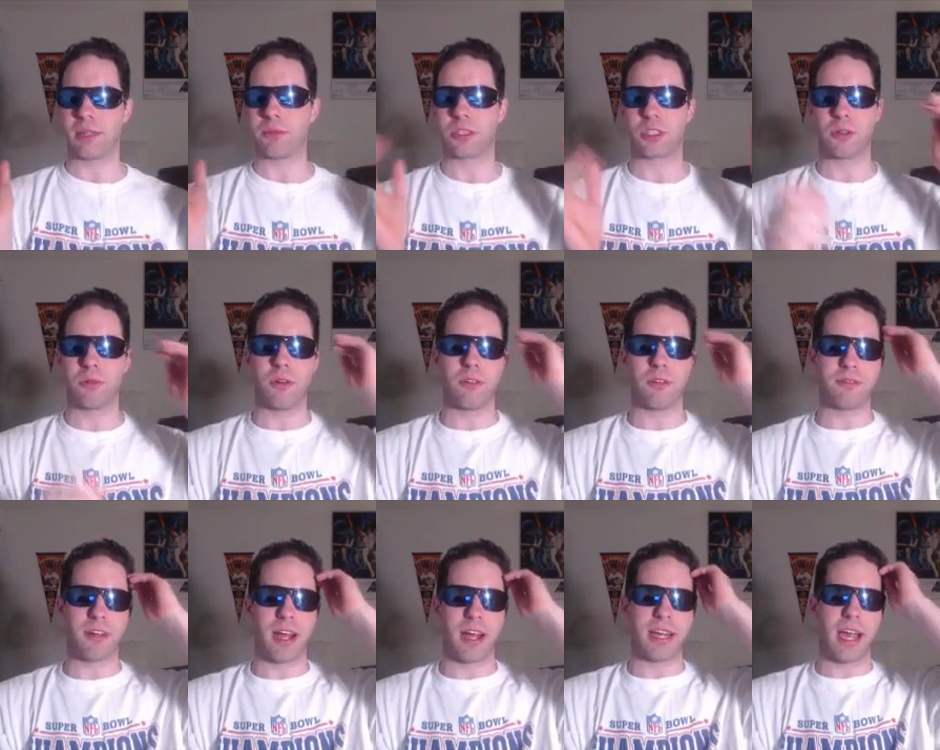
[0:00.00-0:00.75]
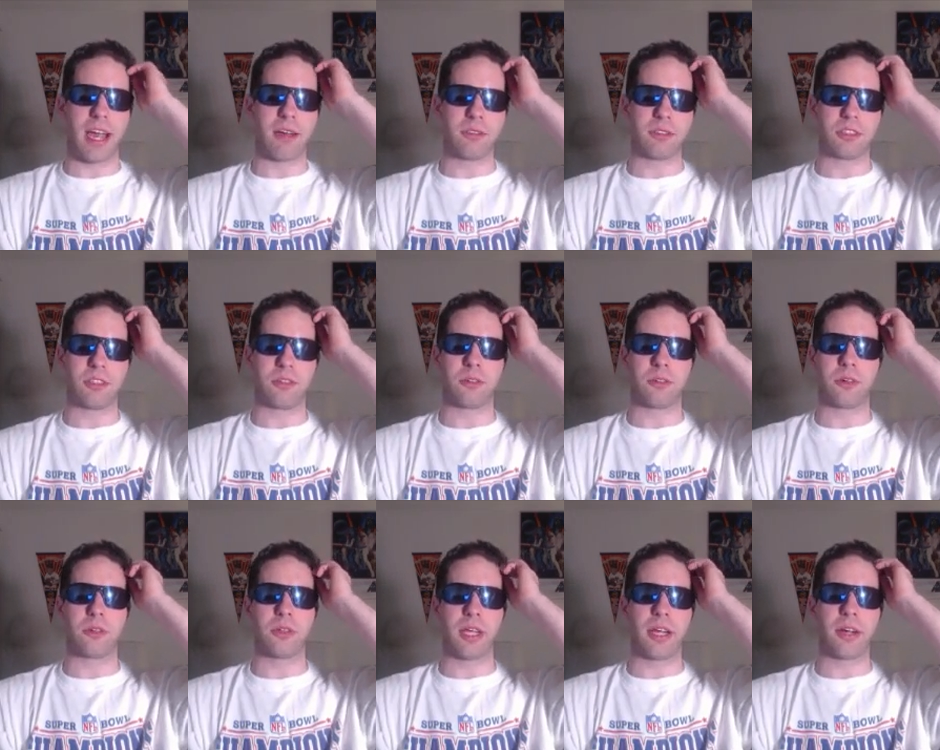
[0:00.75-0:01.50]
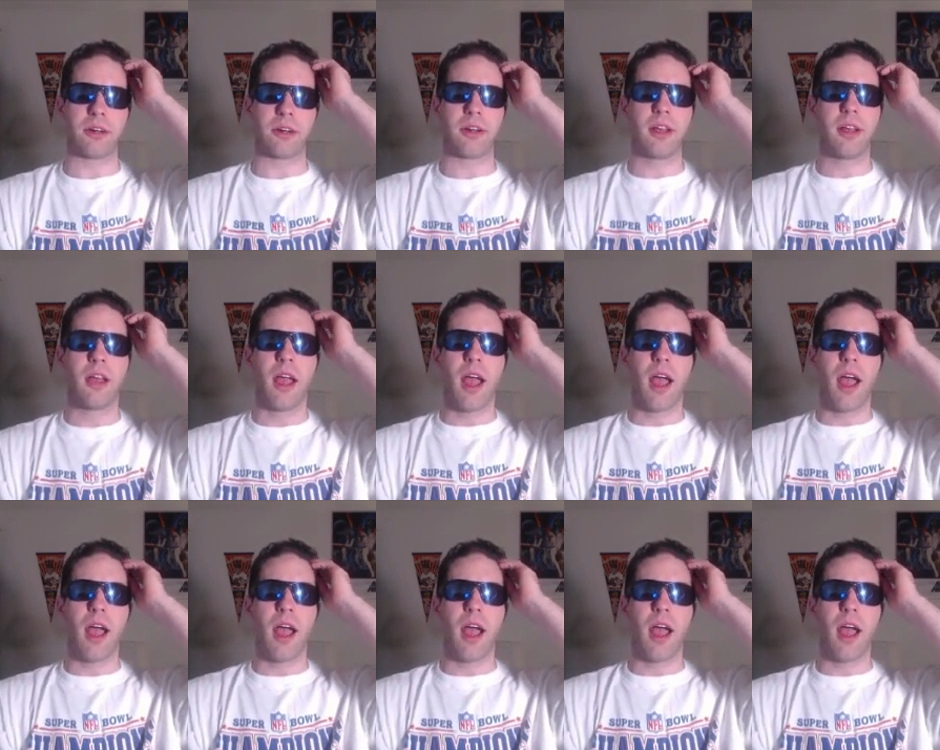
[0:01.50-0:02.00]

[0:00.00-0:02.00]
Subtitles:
I'm sure we'll find out sooner or later.